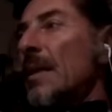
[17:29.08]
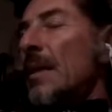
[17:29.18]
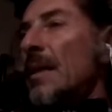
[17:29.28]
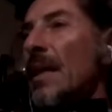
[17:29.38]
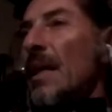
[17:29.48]

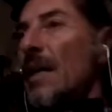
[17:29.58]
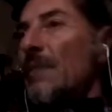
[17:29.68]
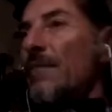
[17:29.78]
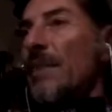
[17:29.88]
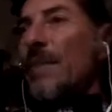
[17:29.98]
A
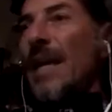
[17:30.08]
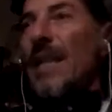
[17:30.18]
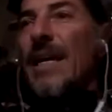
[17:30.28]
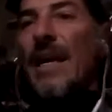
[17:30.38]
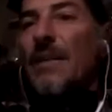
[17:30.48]
female
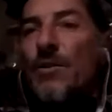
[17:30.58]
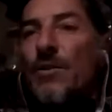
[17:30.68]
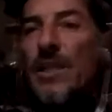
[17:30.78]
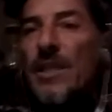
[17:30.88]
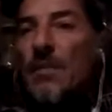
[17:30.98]
cat, for
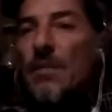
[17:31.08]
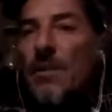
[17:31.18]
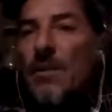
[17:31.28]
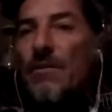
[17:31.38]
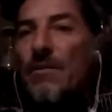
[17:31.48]
example, or
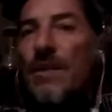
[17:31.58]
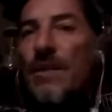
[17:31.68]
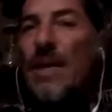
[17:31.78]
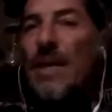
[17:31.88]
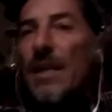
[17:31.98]
a
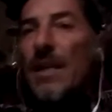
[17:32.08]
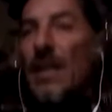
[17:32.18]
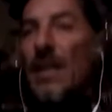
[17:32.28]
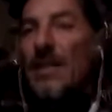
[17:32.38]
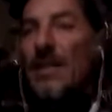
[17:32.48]
female
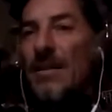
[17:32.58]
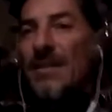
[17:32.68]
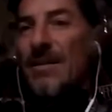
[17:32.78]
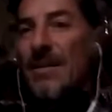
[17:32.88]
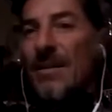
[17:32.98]

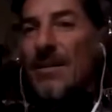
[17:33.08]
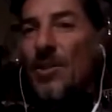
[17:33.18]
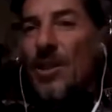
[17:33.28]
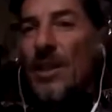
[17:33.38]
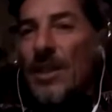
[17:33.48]

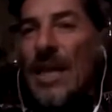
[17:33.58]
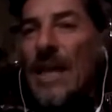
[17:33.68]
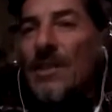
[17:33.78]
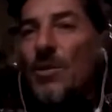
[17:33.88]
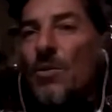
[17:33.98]
chicken has
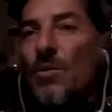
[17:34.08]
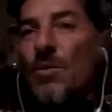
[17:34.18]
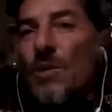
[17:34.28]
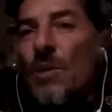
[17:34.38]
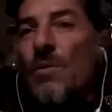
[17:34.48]
to
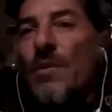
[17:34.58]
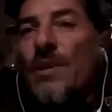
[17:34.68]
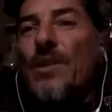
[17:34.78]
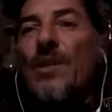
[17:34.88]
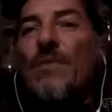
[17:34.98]
control the
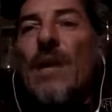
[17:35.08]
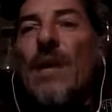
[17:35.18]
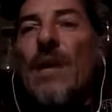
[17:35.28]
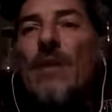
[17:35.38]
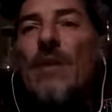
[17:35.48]

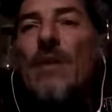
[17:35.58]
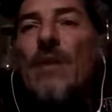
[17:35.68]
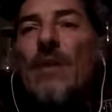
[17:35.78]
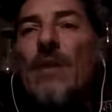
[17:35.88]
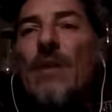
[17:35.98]

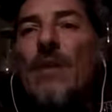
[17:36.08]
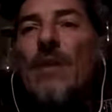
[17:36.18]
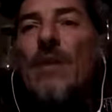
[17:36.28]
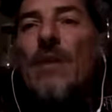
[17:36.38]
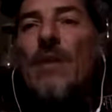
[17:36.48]
surroundings
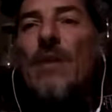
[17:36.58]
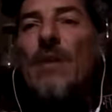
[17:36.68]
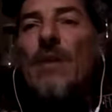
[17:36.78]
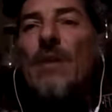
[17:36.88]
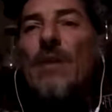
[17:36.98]

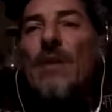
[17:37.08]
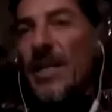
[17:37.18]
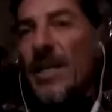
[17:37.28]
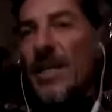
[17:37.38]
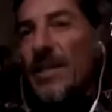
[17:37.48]
to
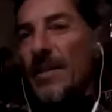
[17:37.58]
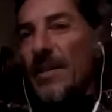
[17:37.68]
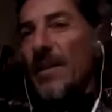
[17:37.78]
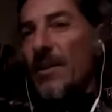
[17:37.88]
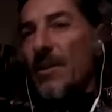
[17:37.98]
protect
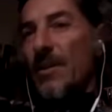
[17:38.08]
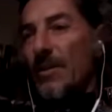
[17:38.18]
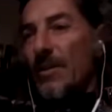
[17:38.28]
their